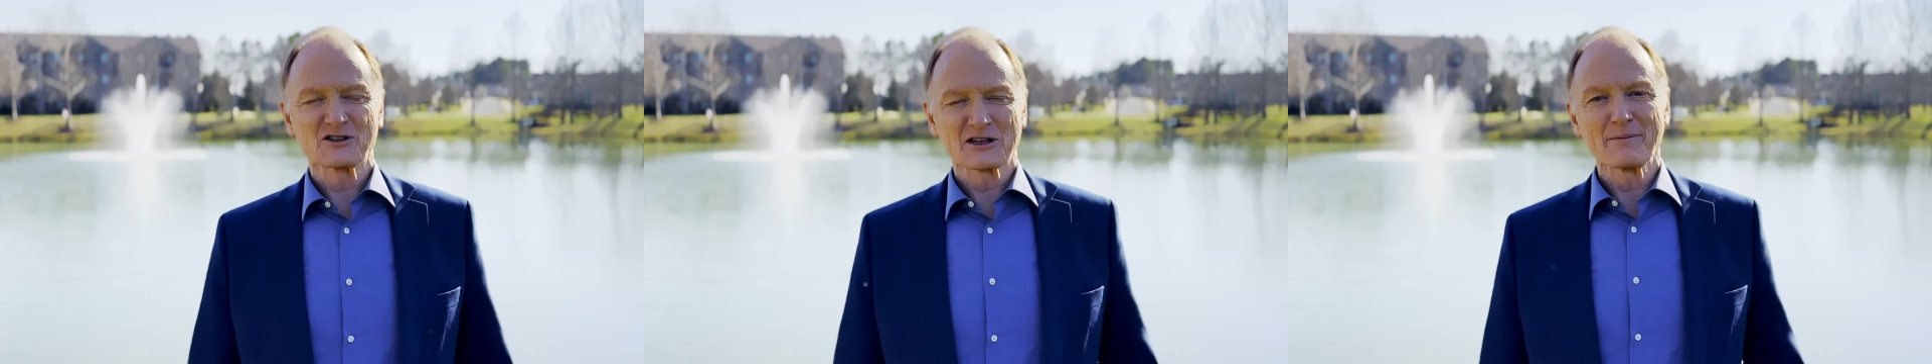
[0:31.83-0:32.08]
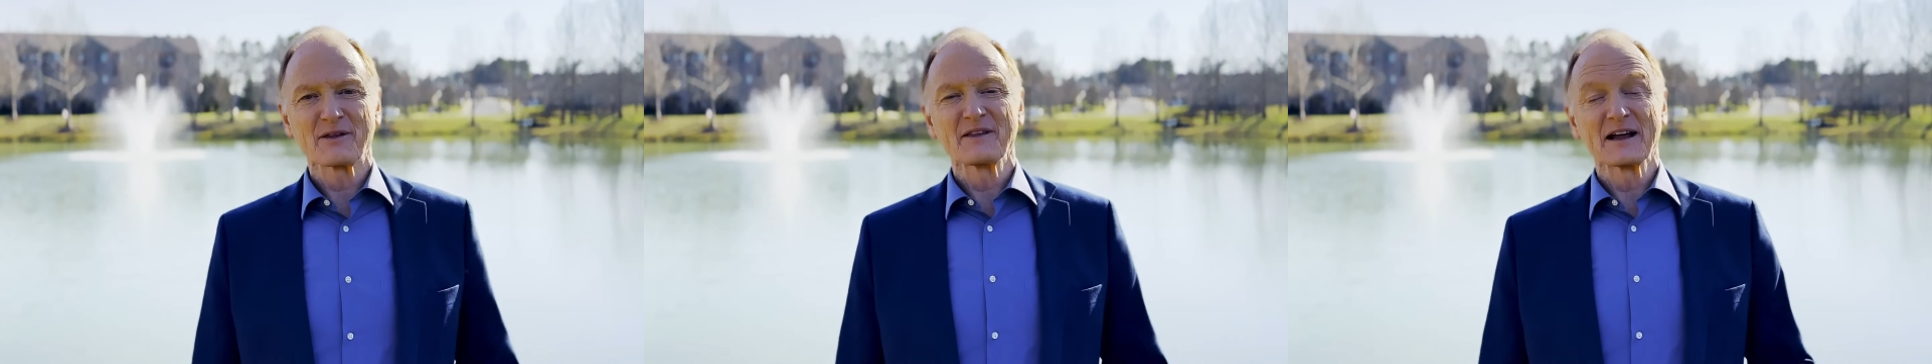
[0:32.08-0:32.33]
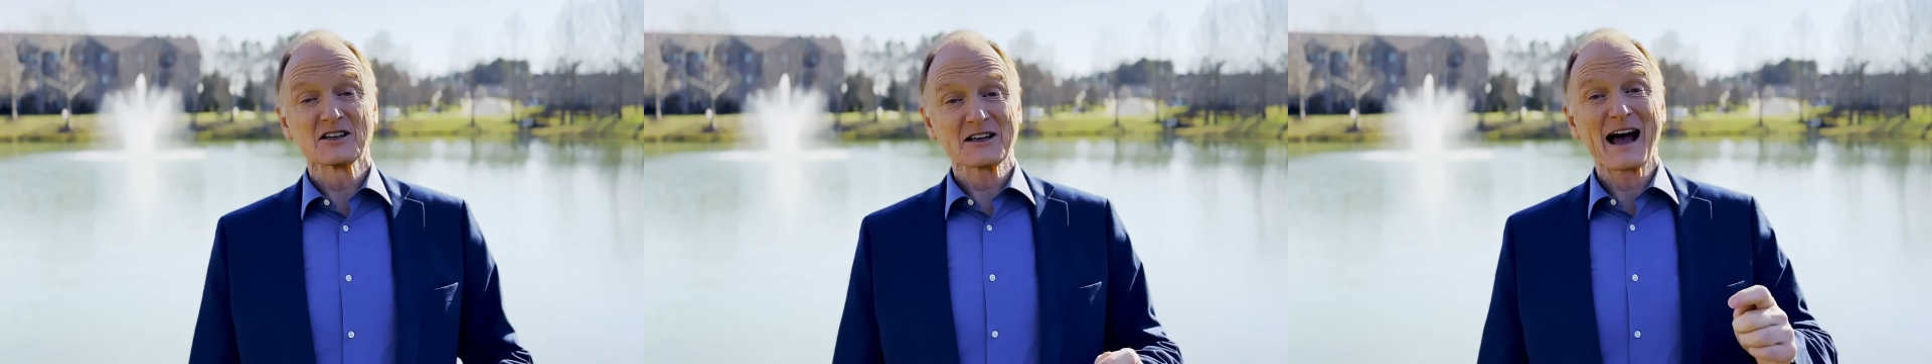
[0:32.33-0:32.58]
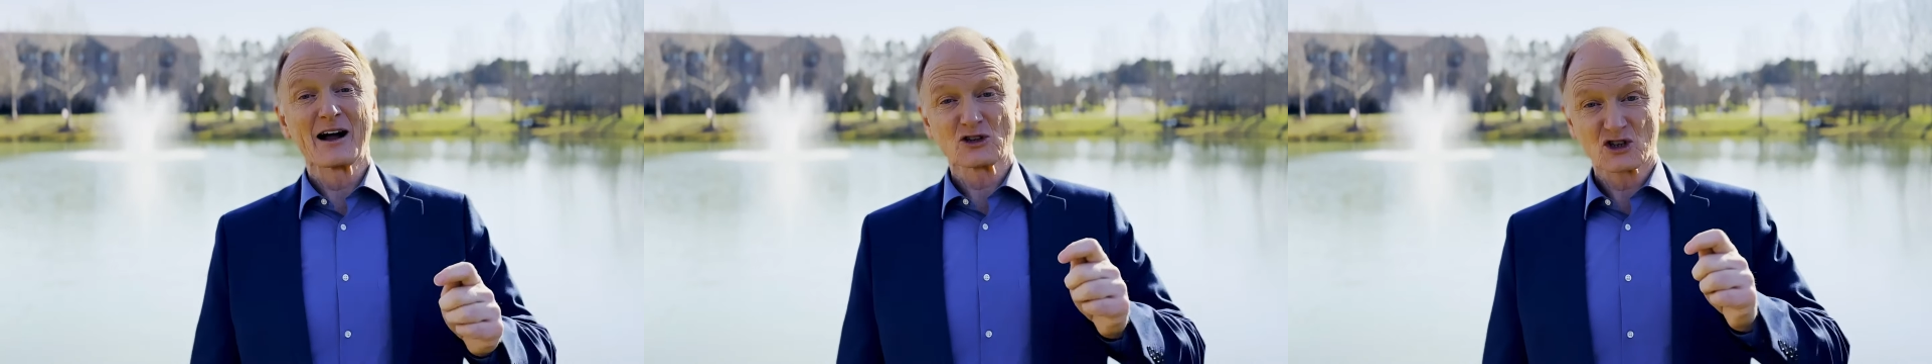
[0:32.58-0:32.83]
of something that
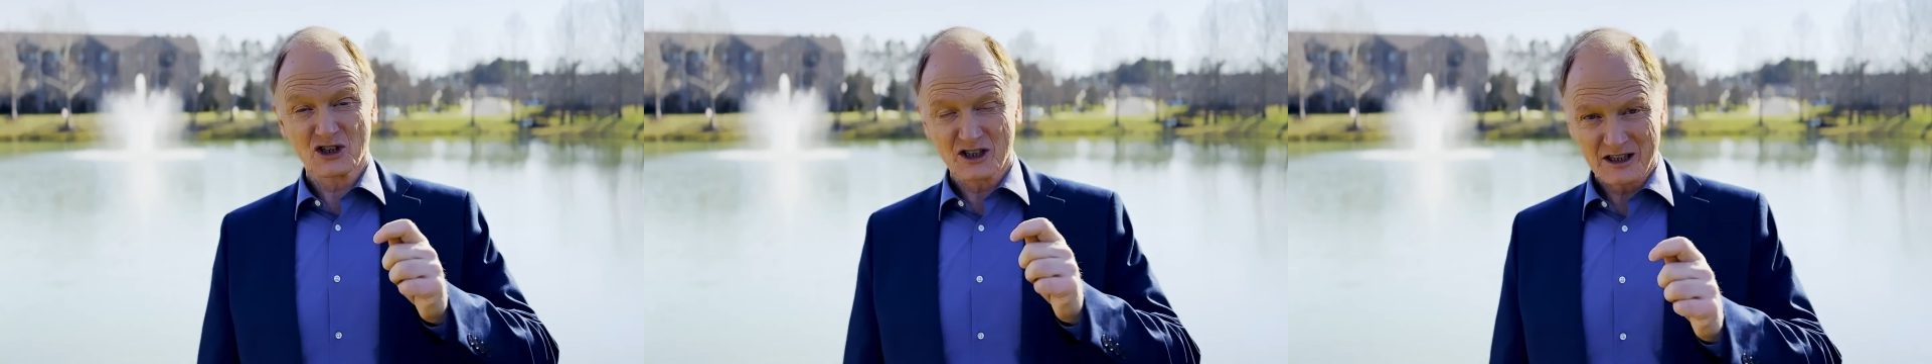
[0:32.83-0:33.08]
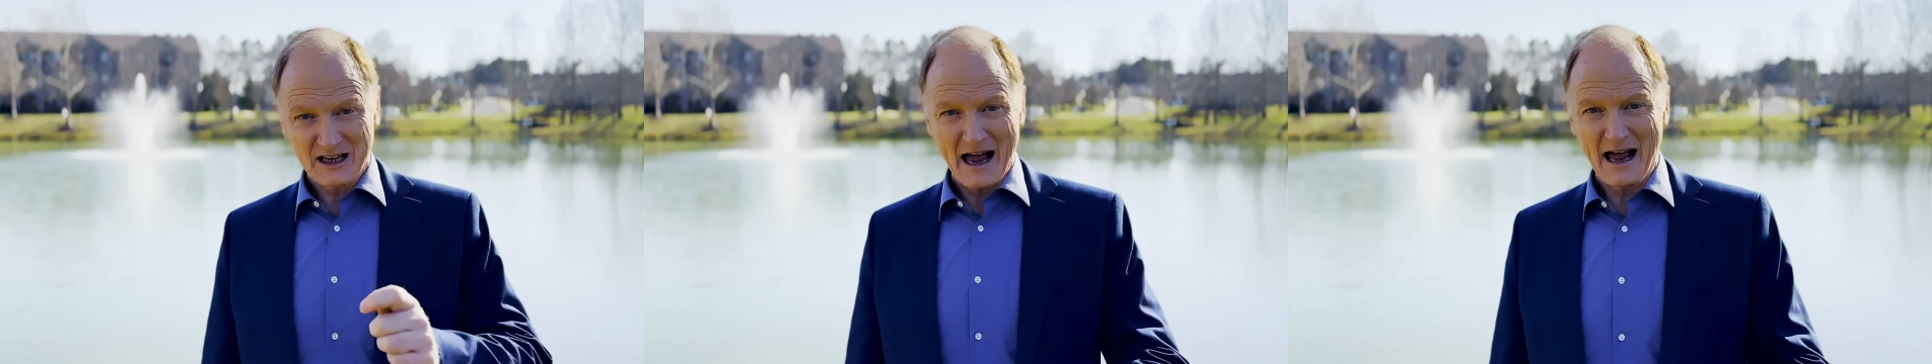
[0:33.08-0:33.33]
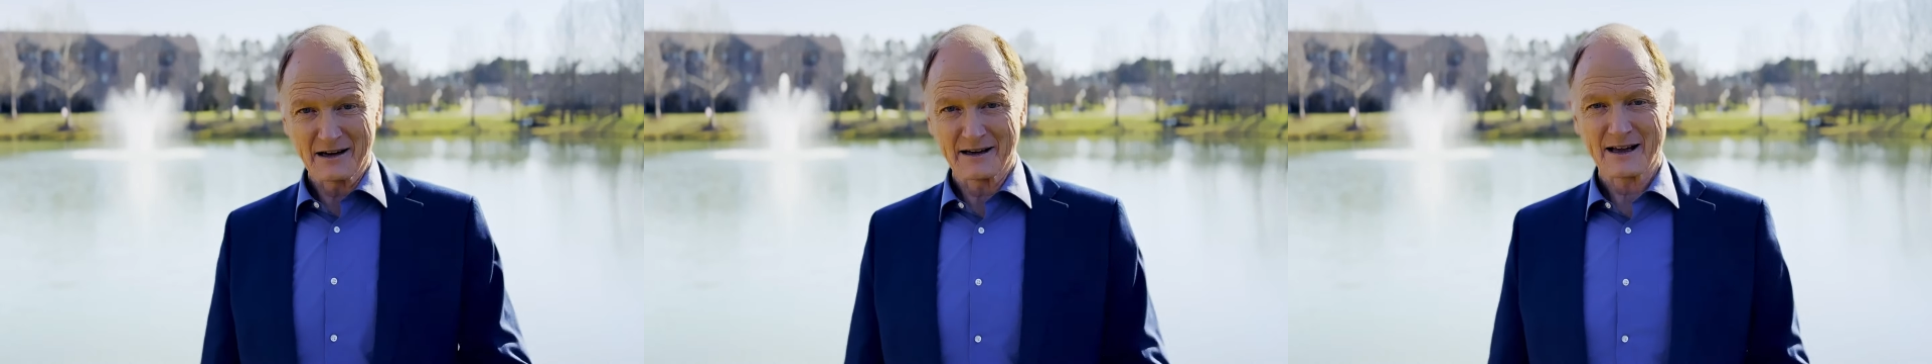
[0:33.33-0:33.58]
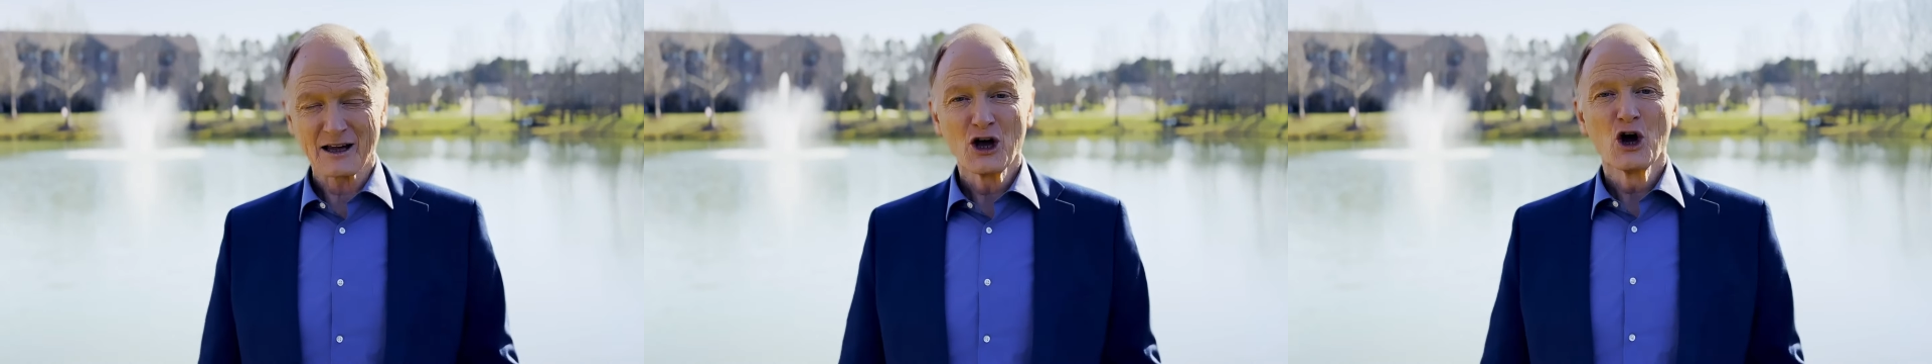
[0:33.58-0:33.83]
is
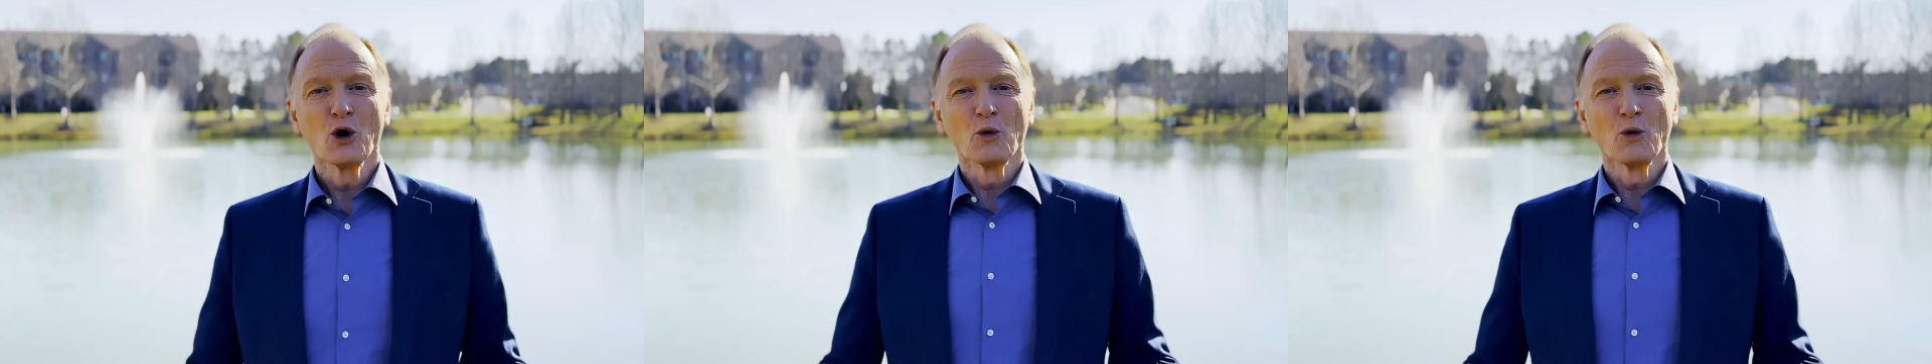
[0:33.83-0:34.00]
outstanding.